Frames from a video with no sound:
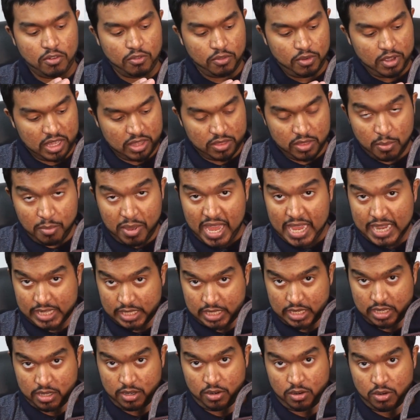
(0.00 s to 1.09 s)
in the back
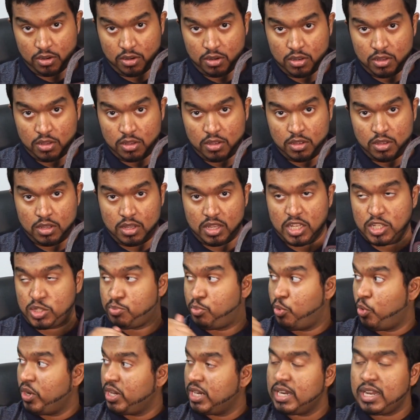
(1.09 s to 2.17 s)
here is
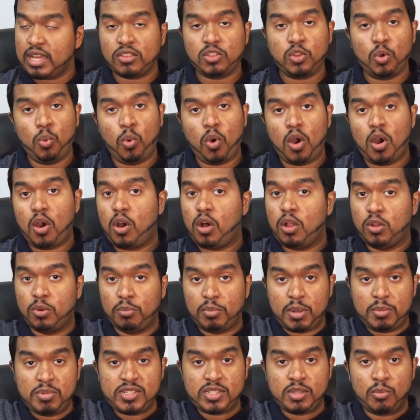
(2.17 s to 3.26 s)
pointed at the wall or
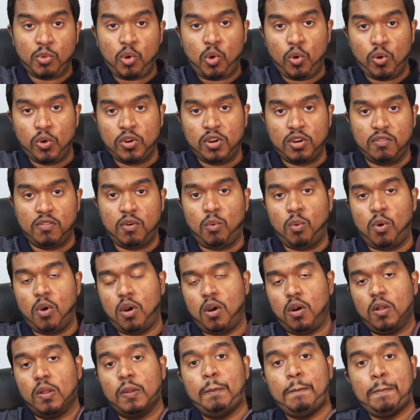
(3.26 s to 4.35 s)
maybe some corner of a
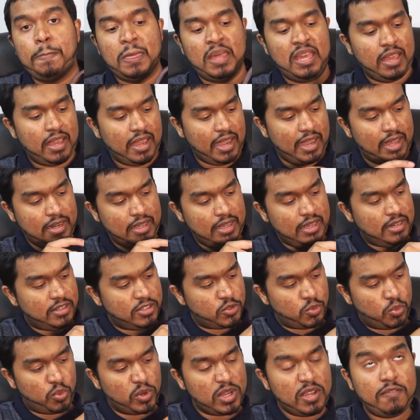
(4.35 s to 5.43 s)
wall, and it is
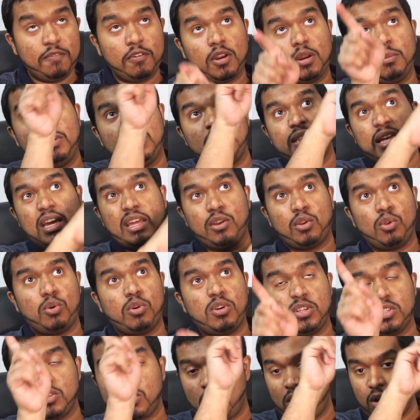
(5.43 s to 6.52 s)
reverbing that
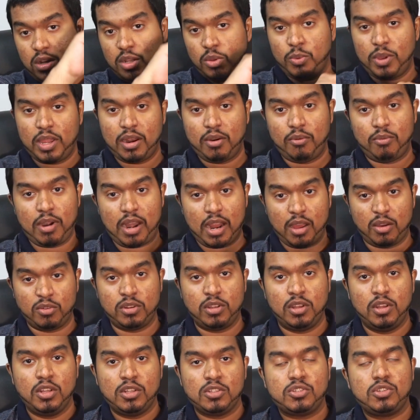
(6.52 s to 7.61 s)
noise all the way around,
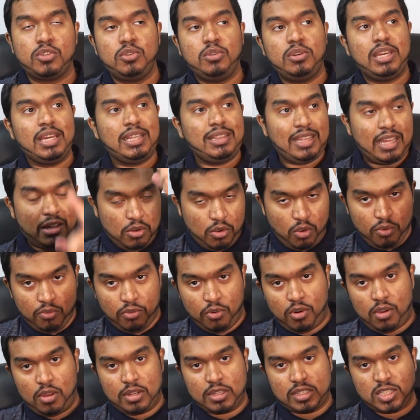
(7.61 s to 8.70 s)
so you get that
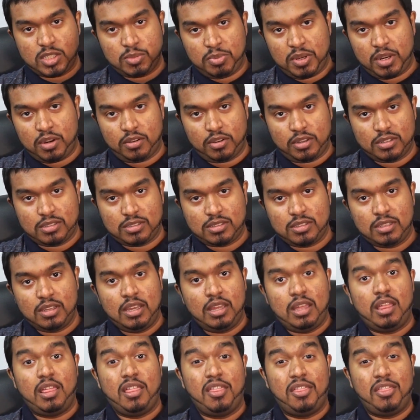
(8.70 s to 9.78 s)
overall experience.
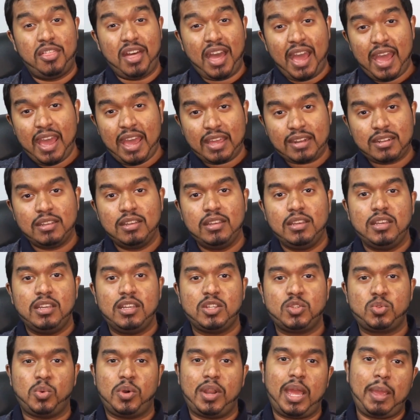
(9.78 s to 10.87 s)
That
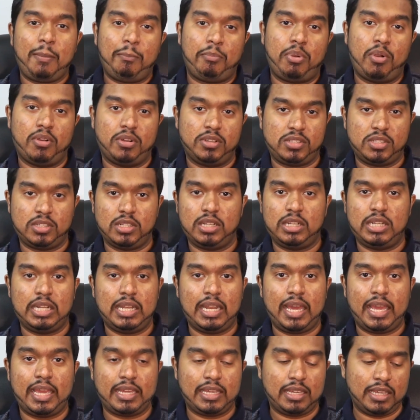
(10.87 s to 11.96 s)
is what I personally
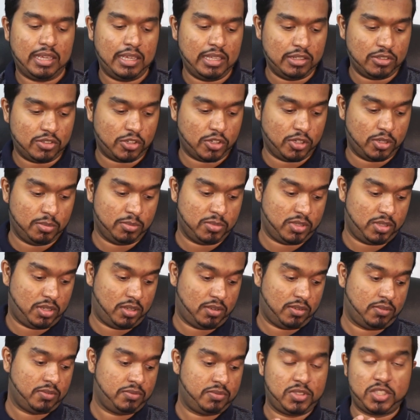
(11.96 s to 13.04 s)
like in terms
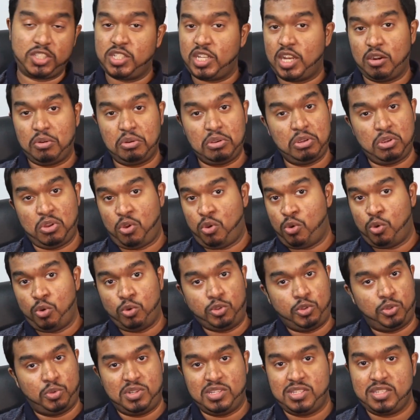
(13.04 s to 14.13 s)
of stereo,
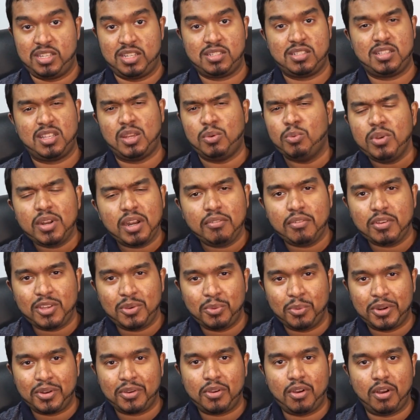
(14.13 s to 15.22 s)
360, whatever you
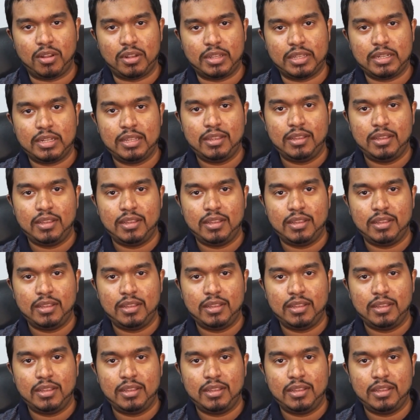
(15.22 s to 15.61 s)
want to call it.